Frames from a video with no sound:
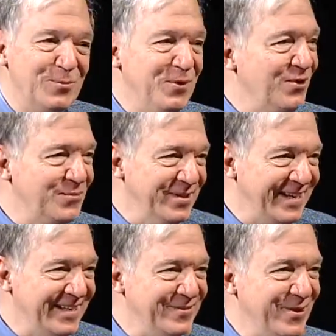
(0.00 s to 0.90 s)
We're Baltimore
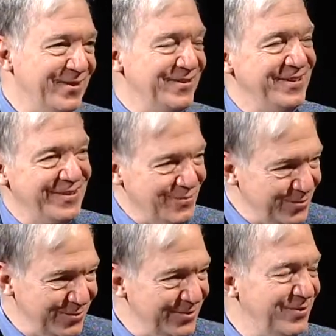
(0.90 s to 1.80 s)
County residents.
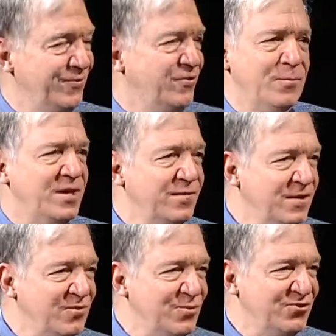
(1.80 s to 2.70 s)
Yeah. There's so many
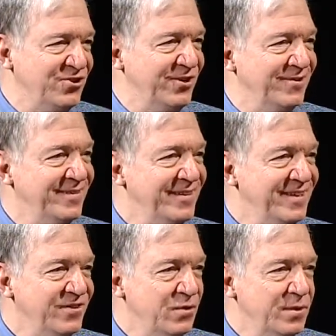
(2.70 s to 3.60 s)
things we share.
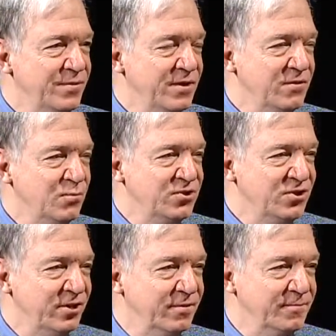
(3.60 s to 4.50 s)
So many things we
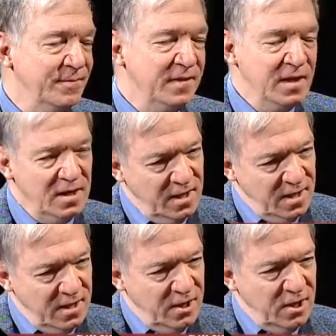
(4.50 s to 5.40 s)
share.
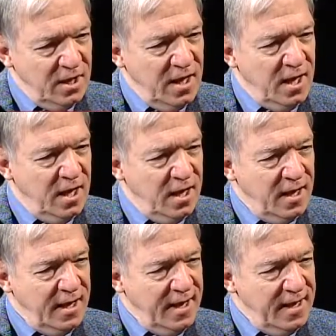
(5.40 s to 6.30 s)

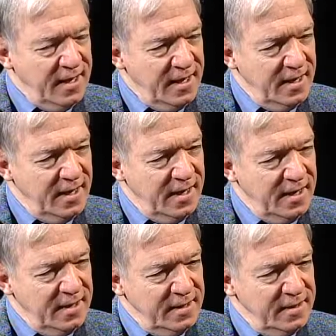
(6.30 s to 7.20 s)

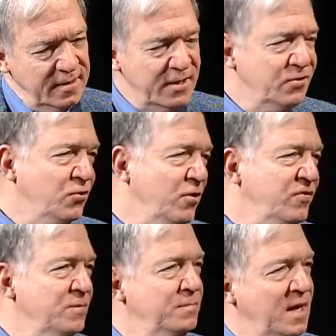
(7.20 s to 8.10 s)
Let's talk
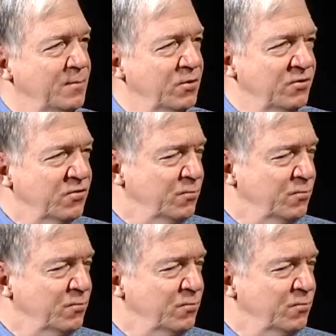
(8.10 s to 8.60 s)
some numbers.